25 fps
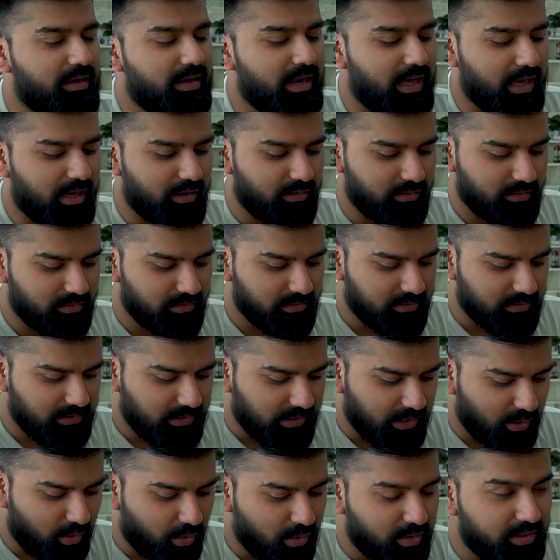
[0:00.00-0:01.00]
Now,
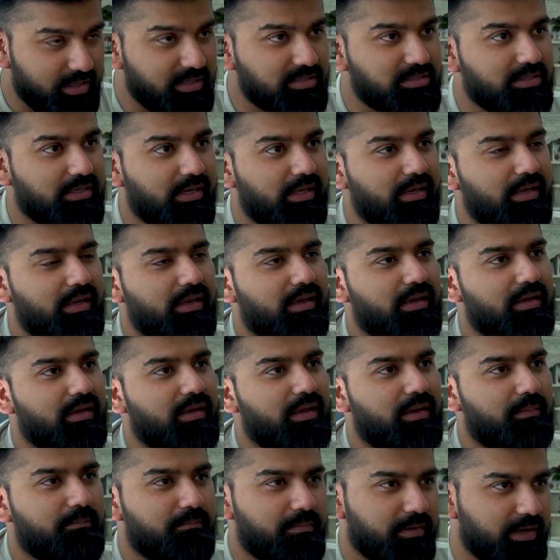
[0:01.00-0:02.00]
honestly,
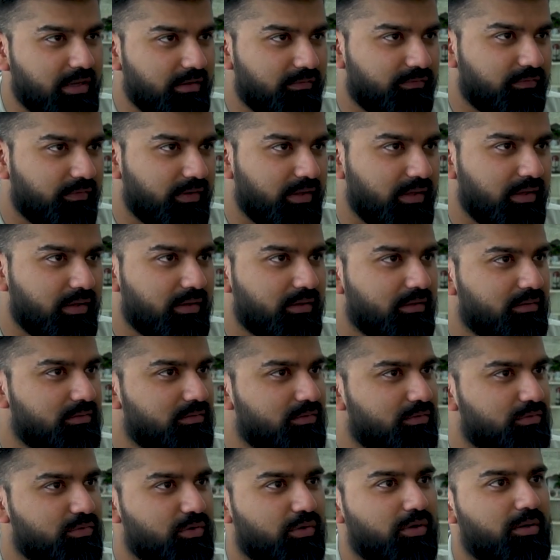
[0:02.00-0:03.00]
briefly
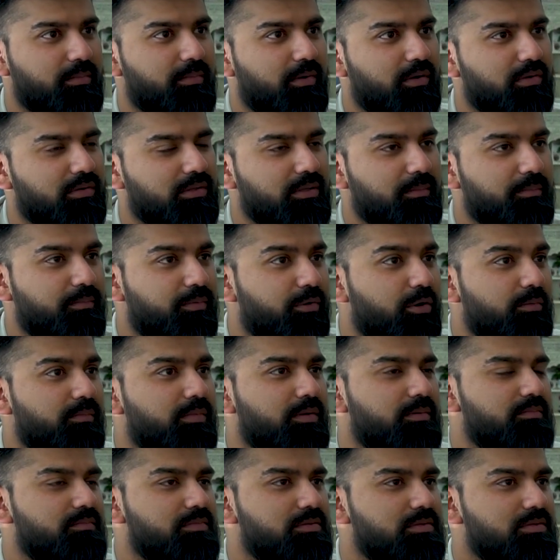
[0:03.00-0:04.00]
talk about the
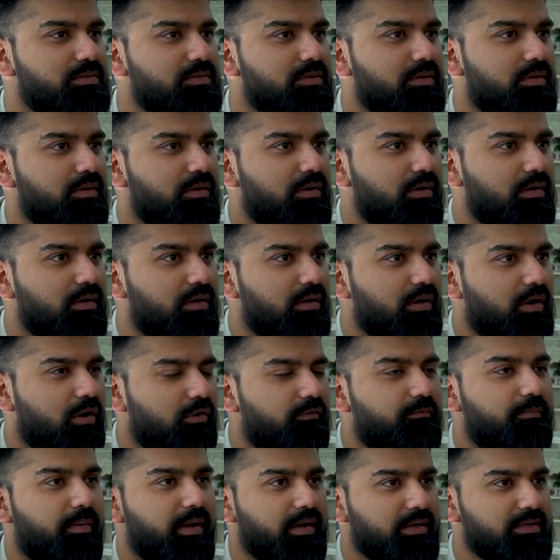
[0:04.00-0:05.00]
problems
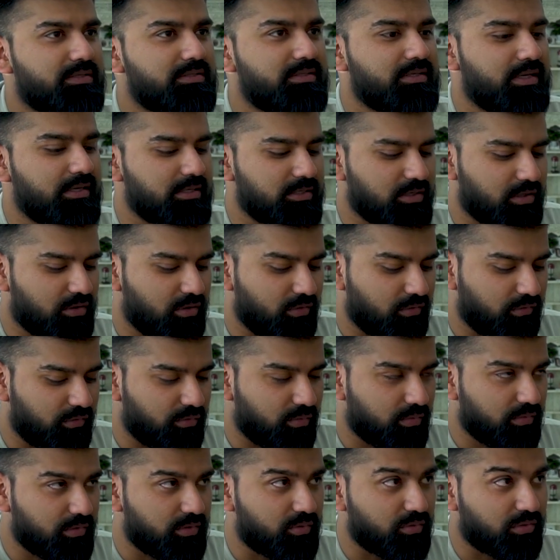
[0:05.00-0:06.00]
of Pakistan
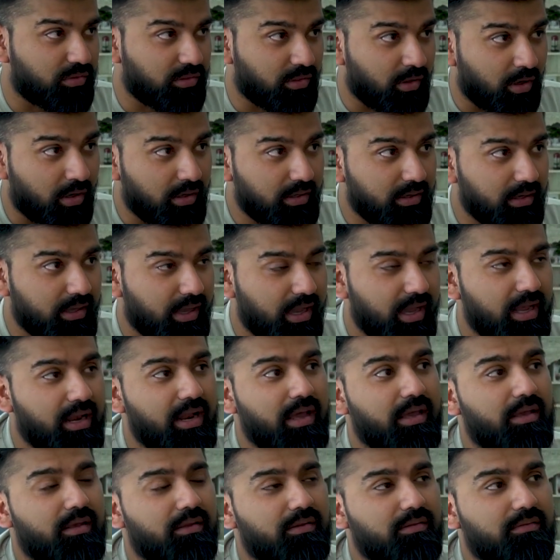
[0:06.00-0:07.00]
you thought and
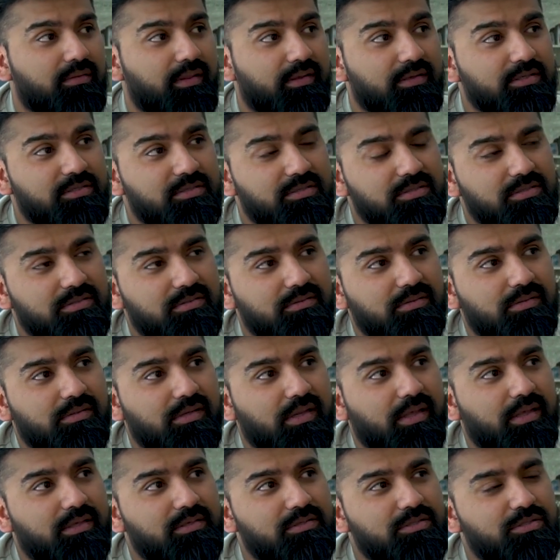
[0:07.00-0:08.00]
I think
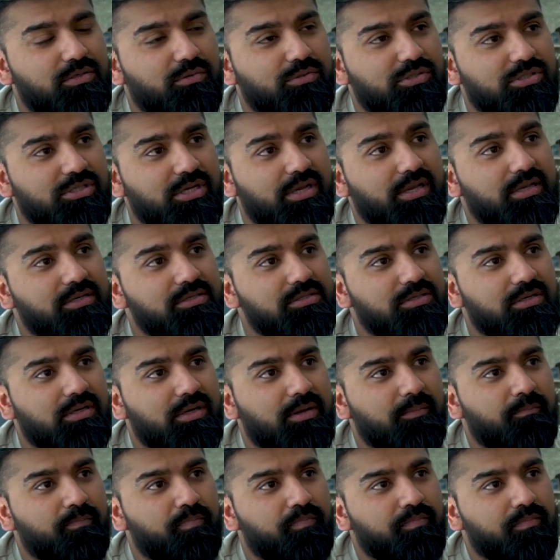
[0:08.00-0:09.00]
needs to changed
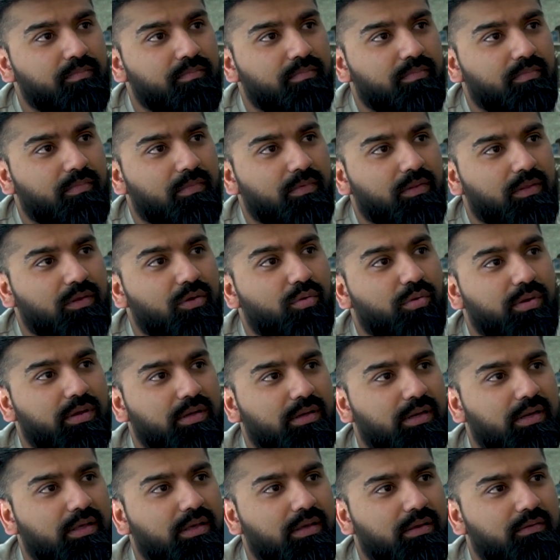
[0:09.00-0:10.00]

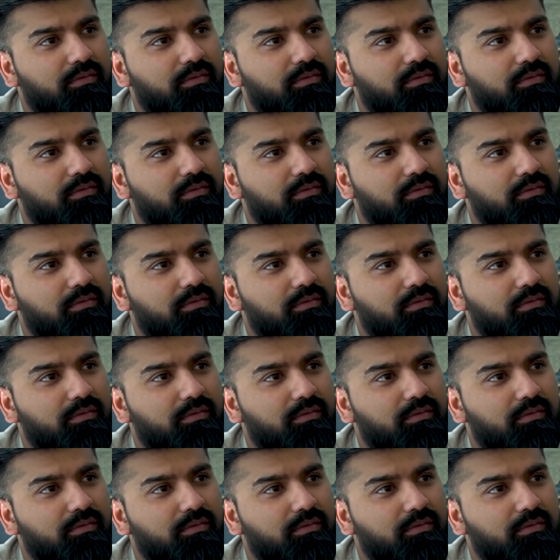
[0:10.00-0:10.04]
quickly,